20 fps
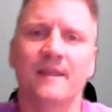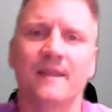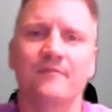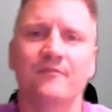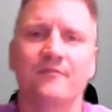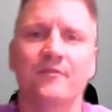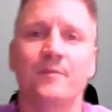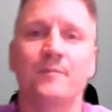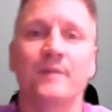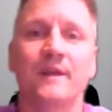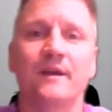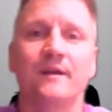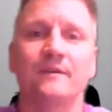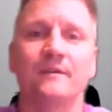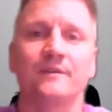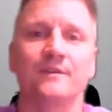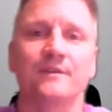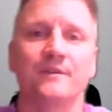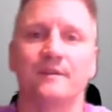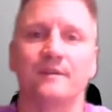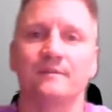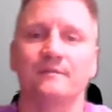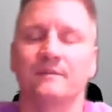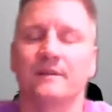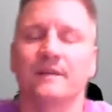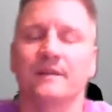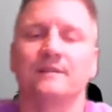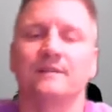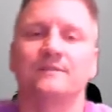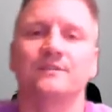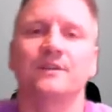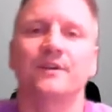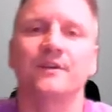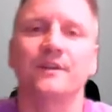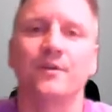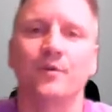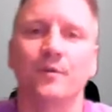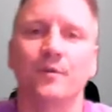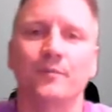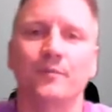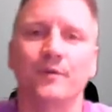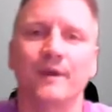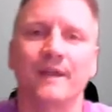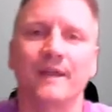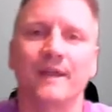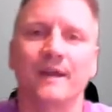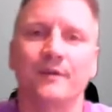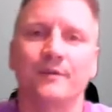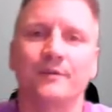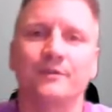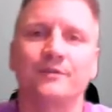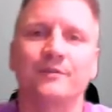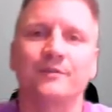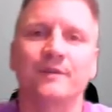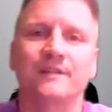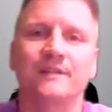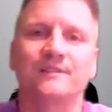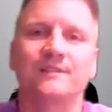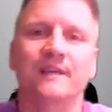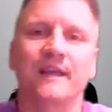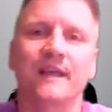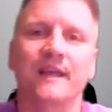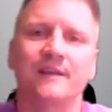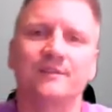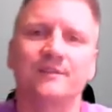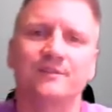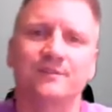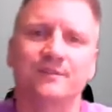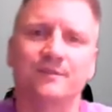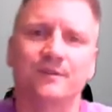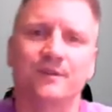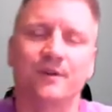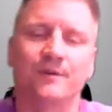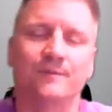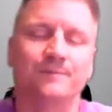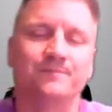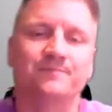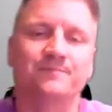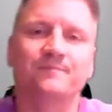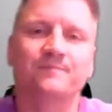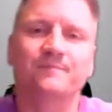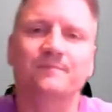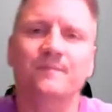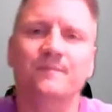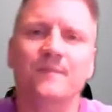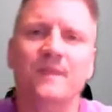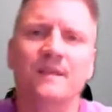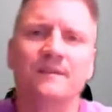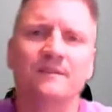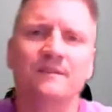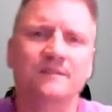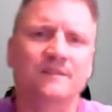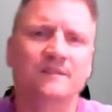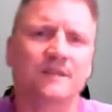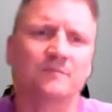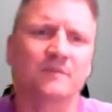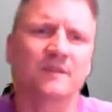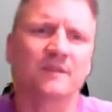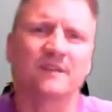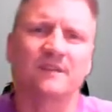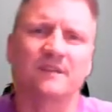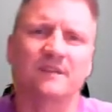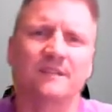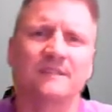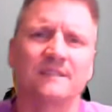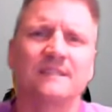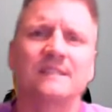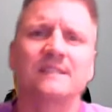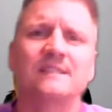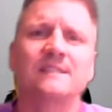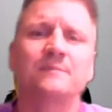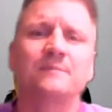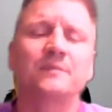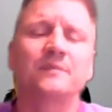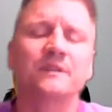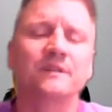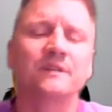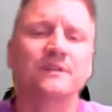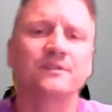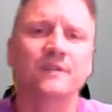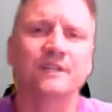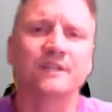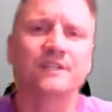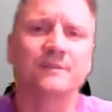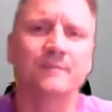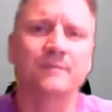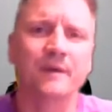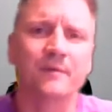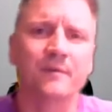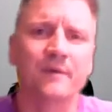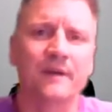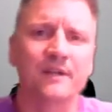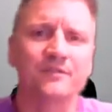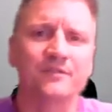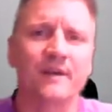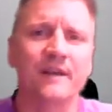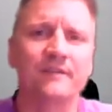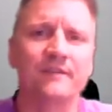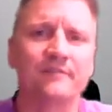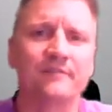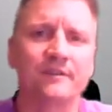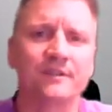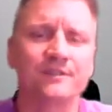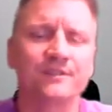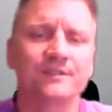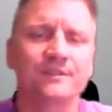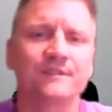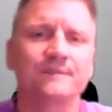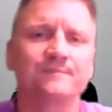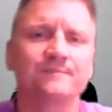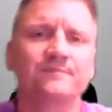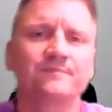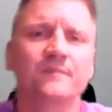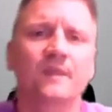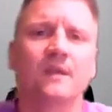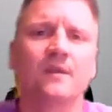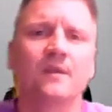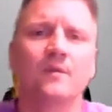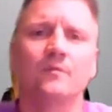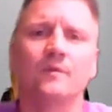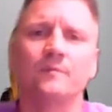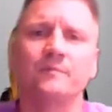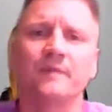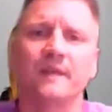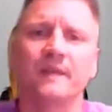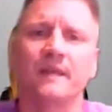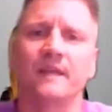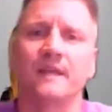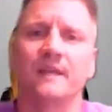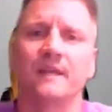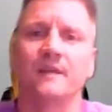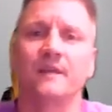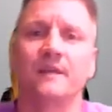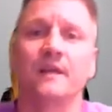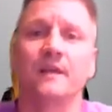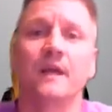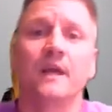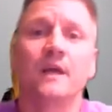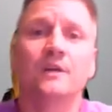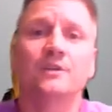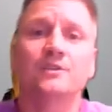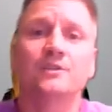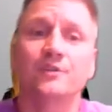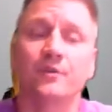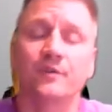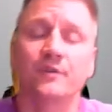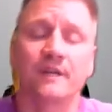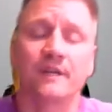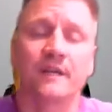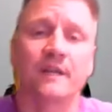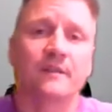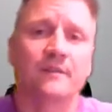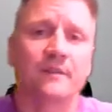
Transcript: from there, you can start incorporating other tricks as you go. Some of the simple little tricks you might want to try first would be shortening the